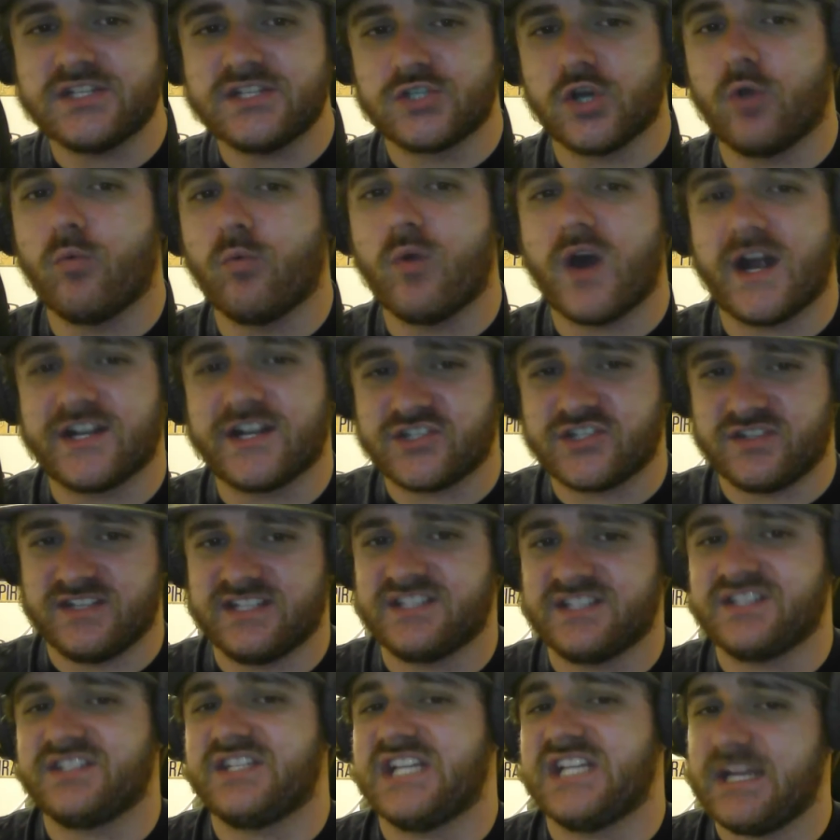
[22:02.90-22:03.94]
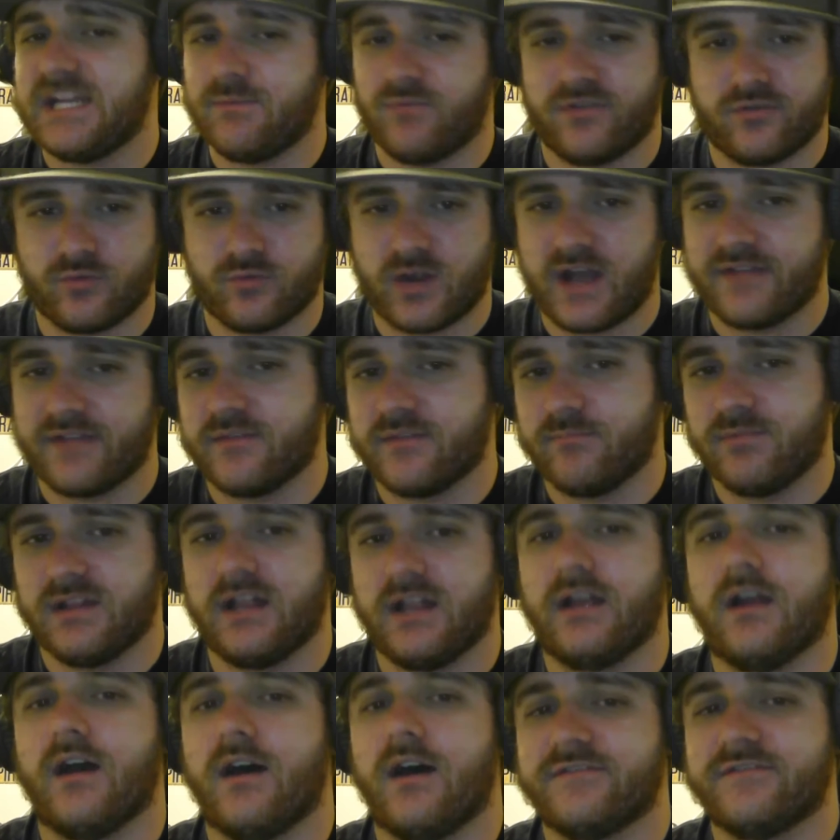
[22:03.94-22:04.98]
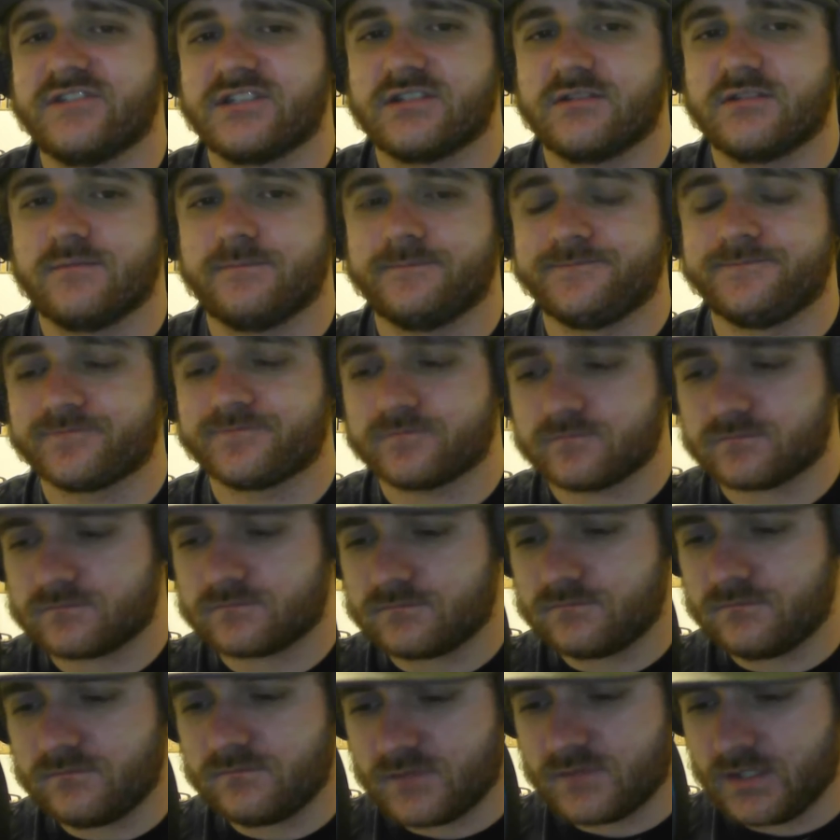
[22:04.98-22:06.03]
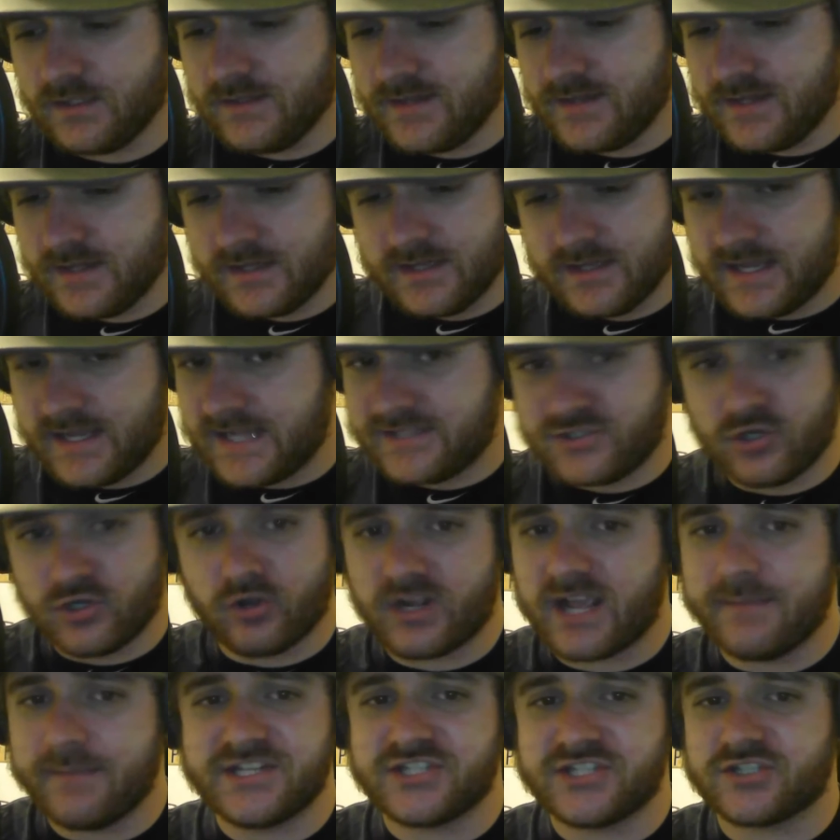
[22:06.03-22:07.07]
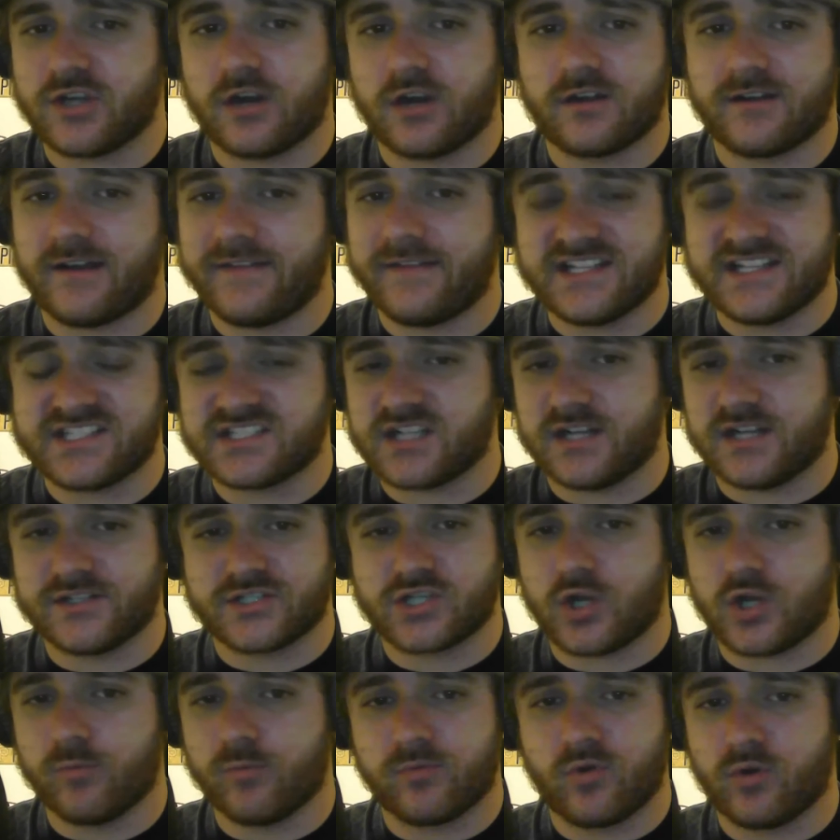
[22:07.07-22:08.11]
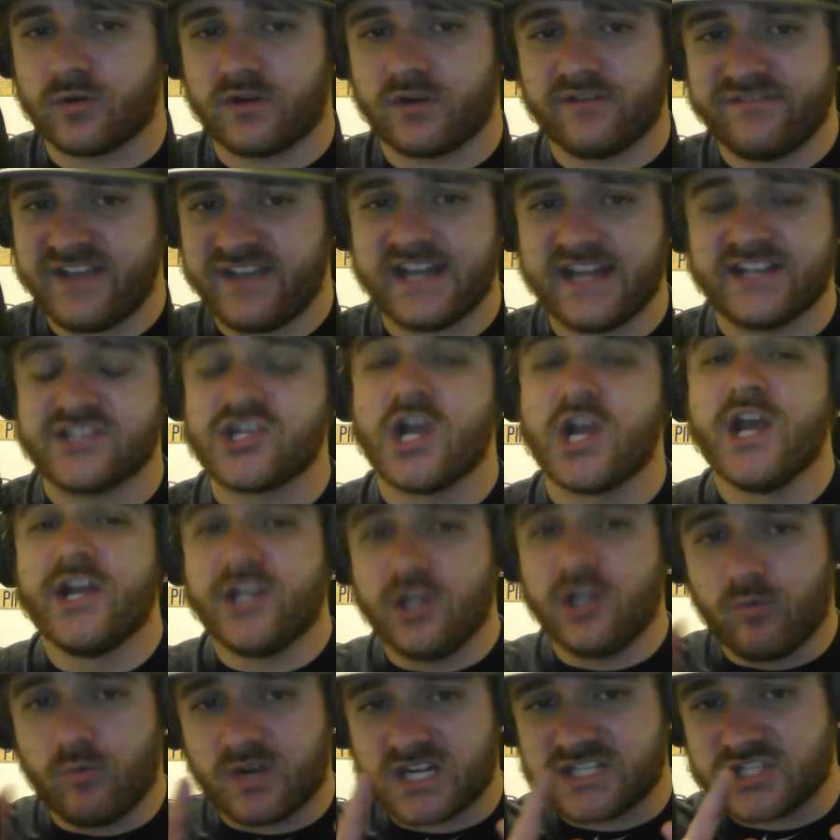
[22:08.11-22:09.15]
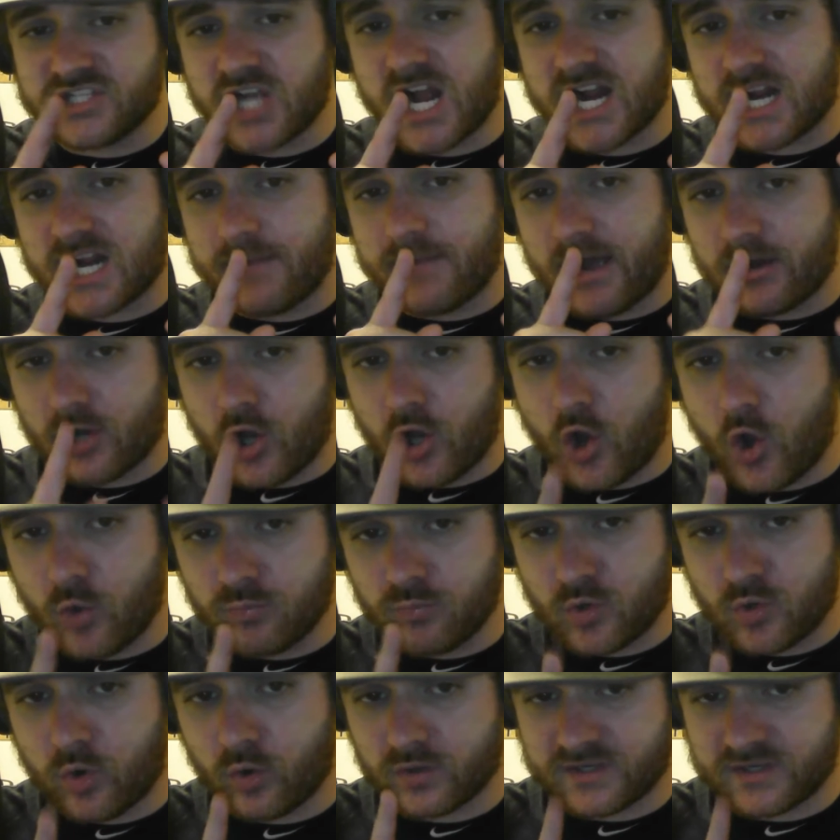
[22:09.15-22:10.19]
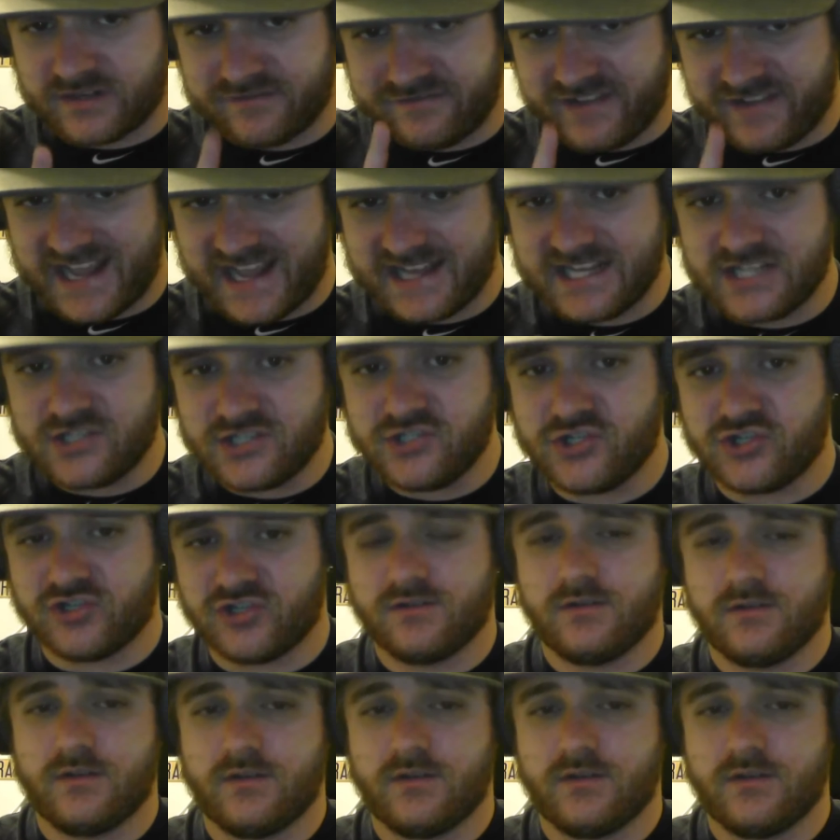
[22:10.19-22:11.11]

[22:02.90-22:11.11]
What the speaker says: to watch this team throughout the playoffs. And don't get me started on that Suns home court advantage. You want to talk about home court advantage?